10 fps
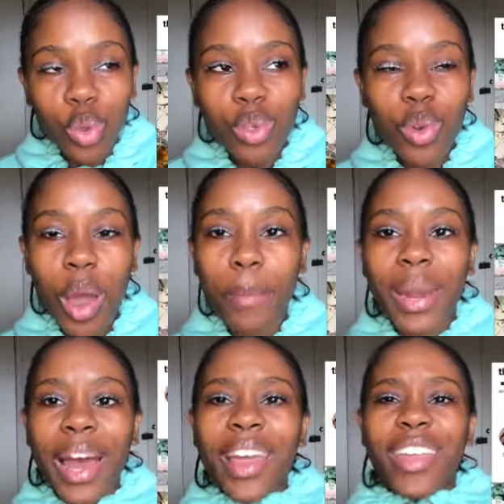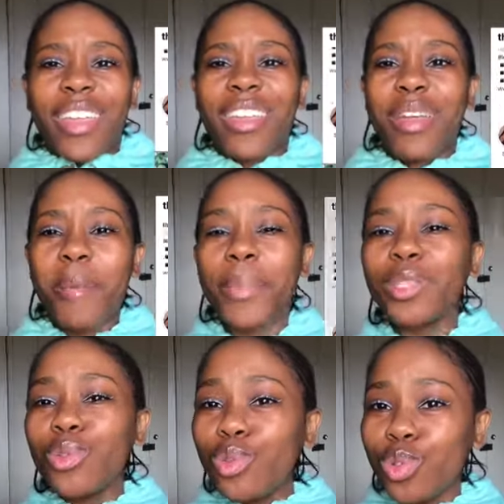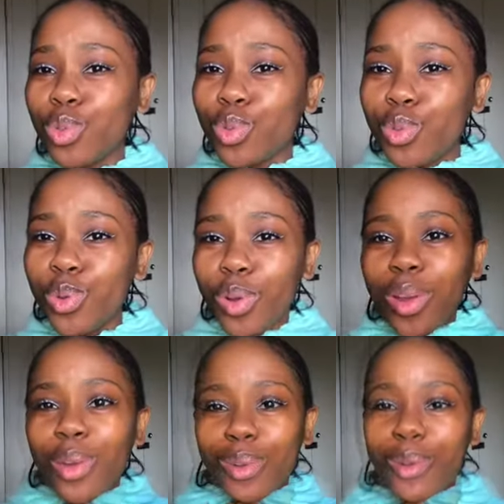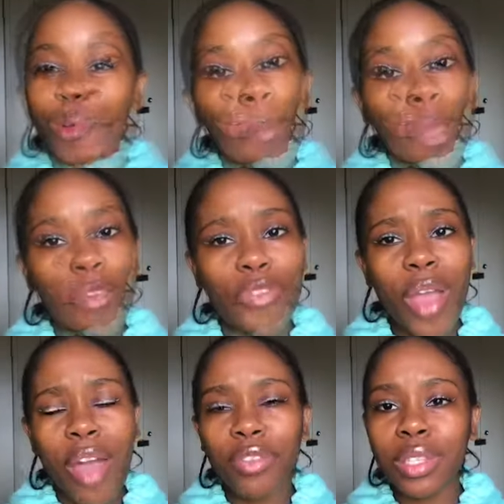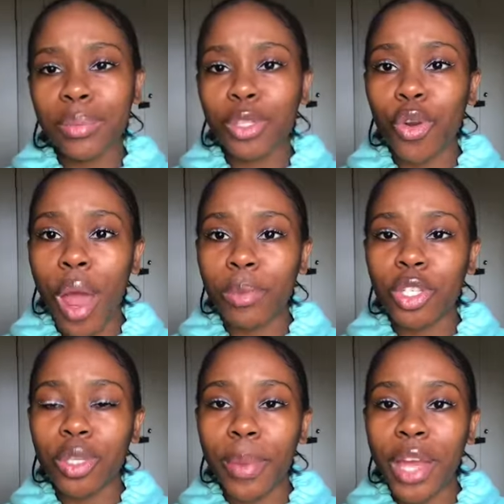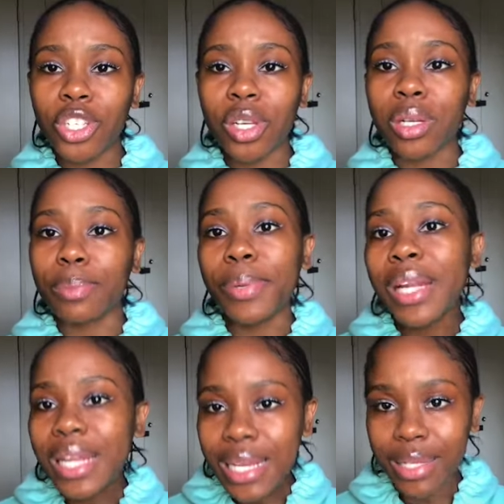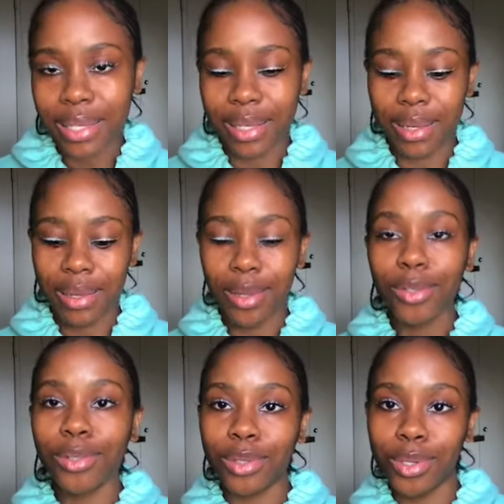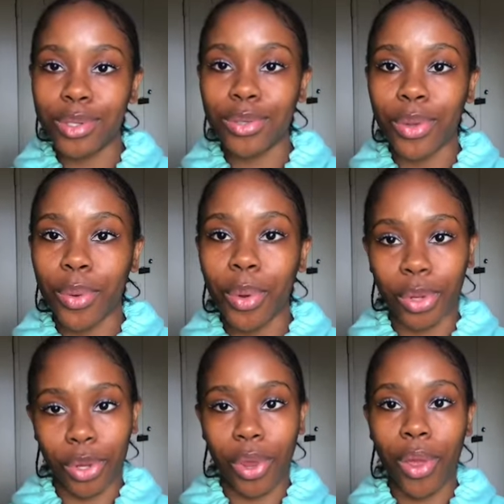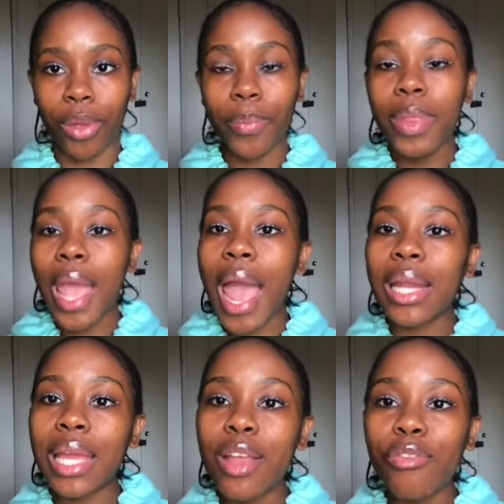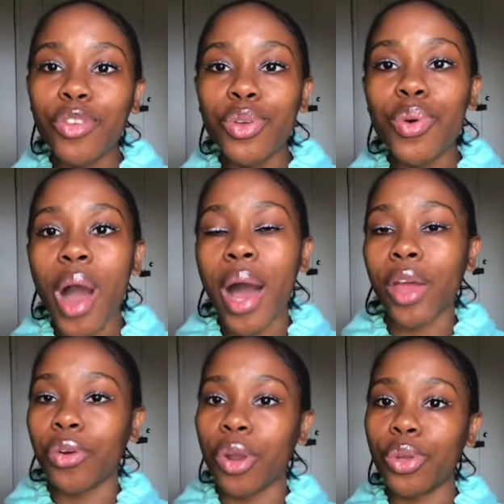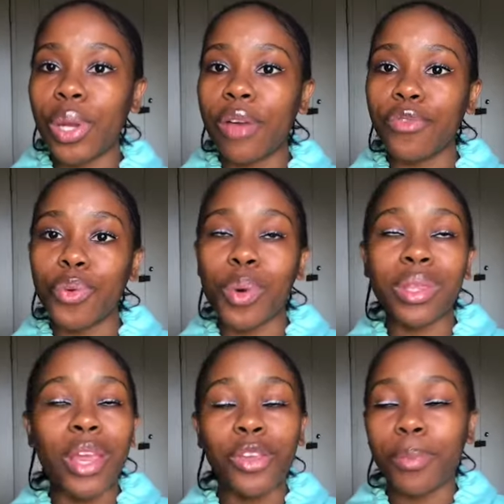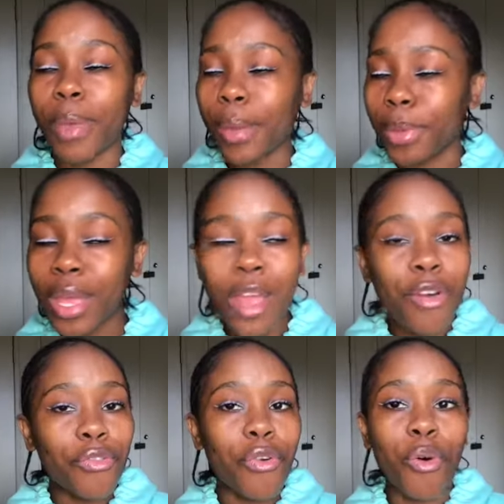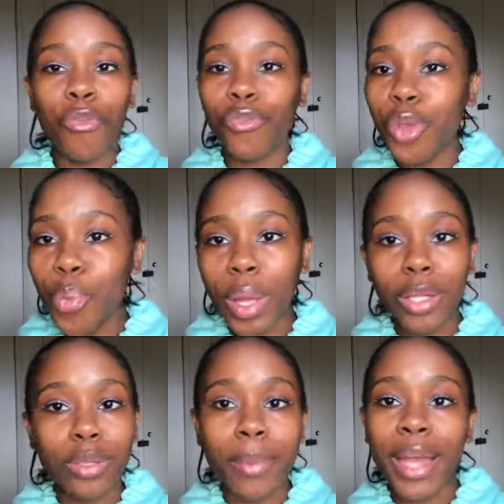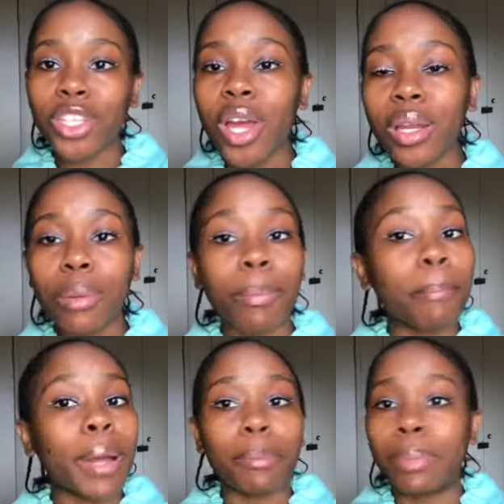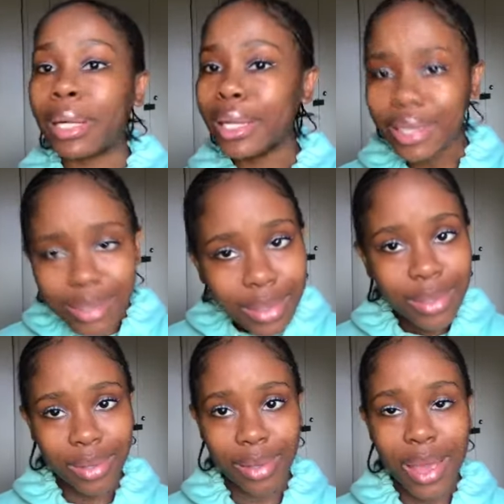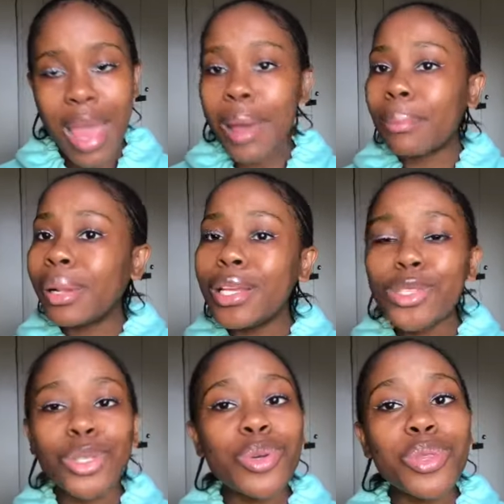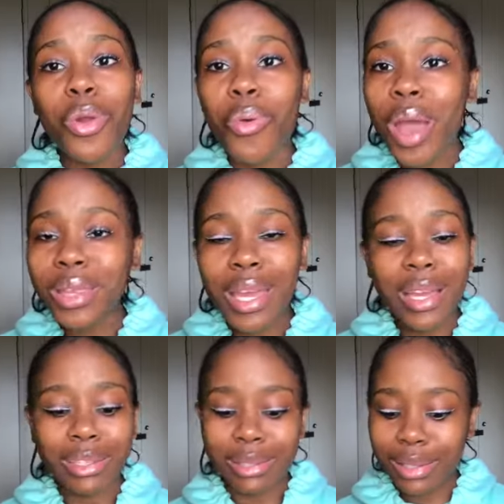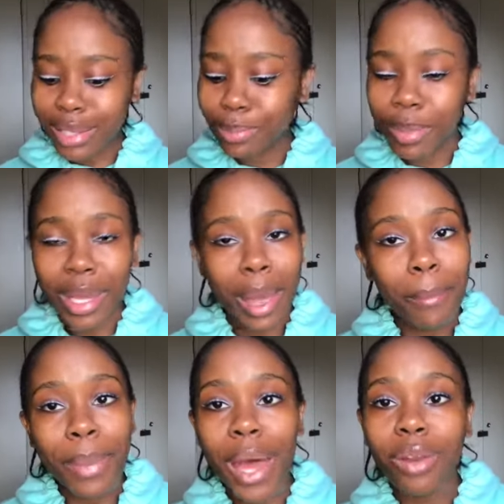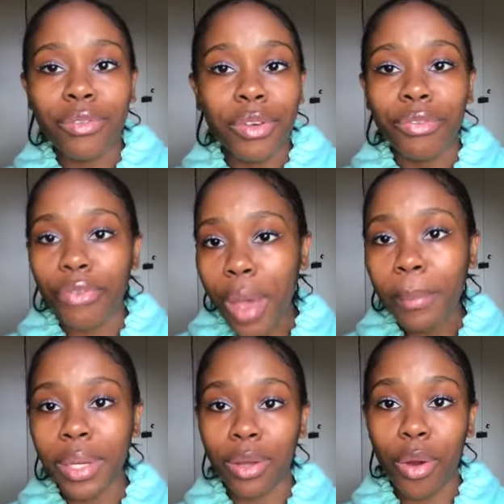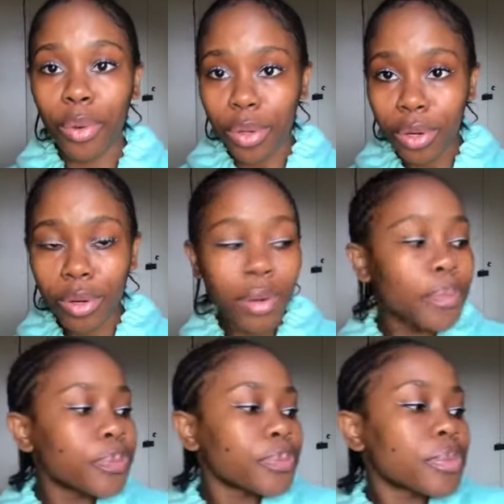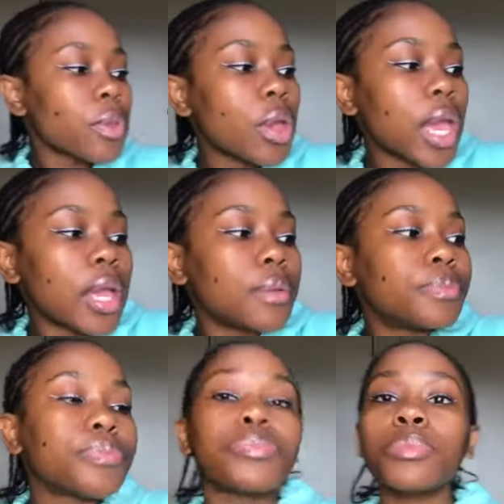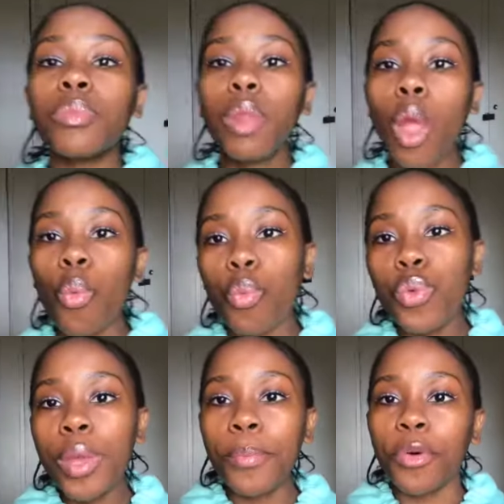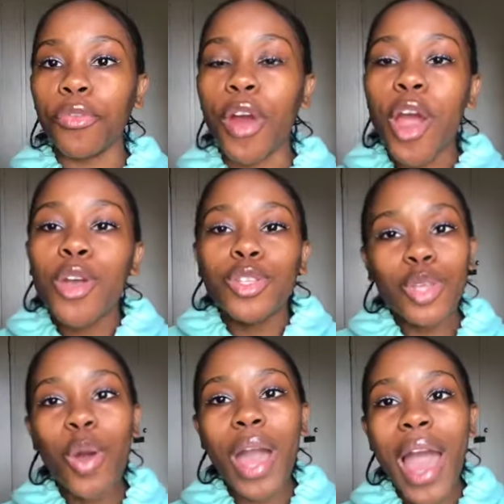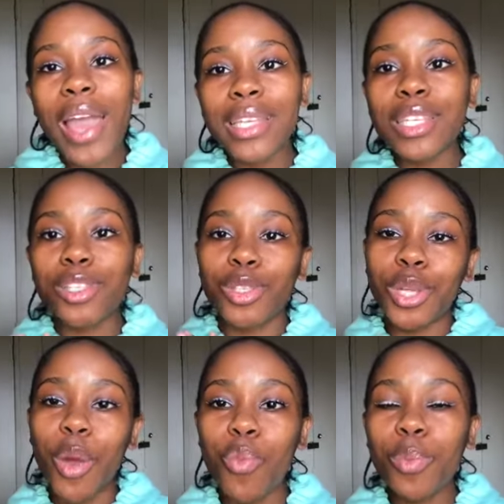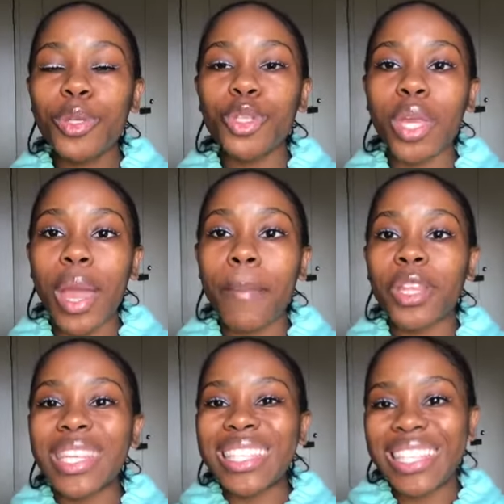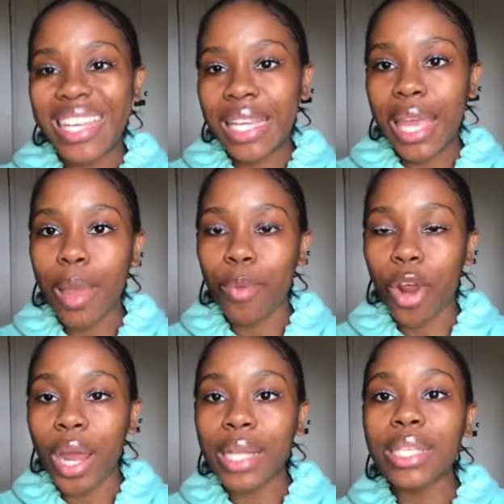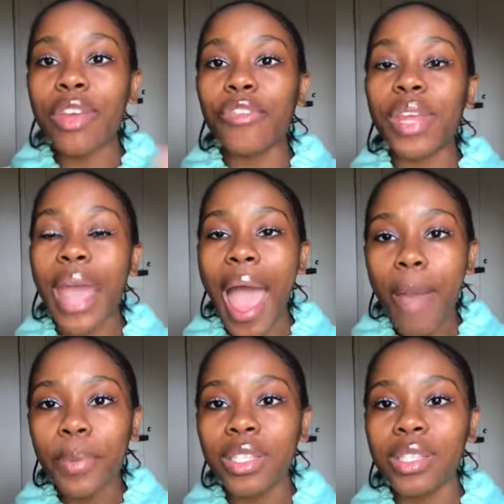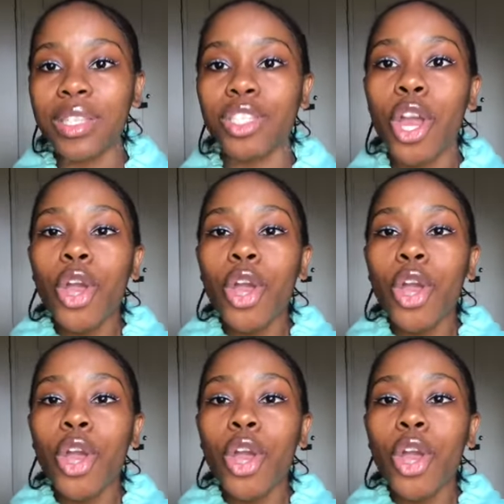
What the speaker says: No, I'm lying. But if you haven't subscribed to my channel, please do so, okay? And if you are a regular viewer, thank you, baby, for viewing to my channel. But please, please do right thing and just become part of the family, okay? Okay, we move. So guys, today we'll be talking about the skincare product. If it happens that